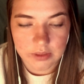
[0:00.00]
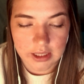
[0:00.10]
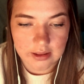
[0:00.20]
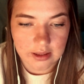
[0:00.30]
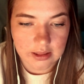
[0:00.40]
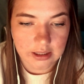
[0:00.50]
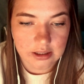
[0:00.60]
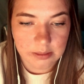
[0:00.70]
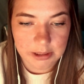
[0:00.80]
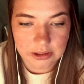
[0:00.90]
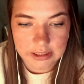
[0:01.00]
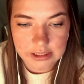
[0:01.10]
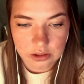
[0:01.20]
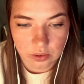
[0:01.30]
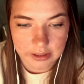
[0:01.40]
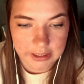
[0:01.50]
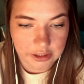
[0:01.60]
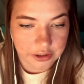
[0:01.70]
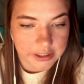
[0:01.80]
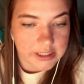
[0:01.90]
and then their ability score
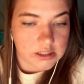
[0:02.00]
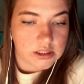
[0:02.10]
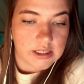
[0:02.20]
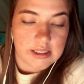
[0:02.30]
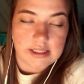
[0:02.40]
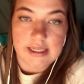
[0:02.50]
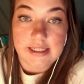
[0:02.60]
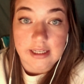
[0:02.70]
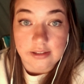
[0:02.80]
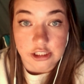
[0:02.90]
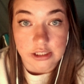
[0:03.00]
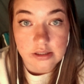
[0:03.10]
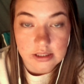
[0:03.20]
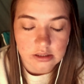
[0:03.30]
increase is intelligence,